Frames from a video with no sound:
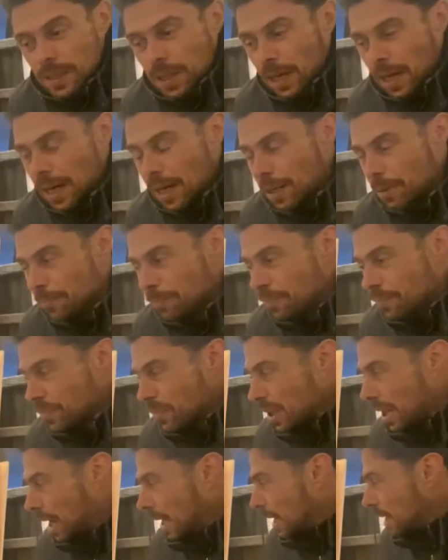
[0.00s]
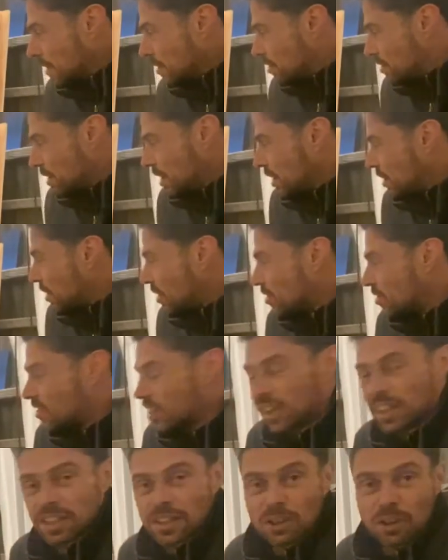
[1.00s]
And it didn't
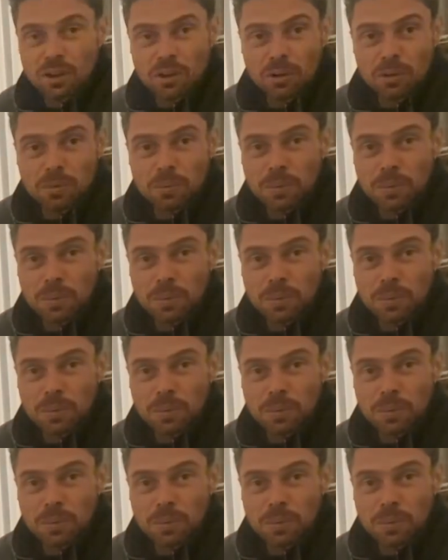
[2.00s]
take long.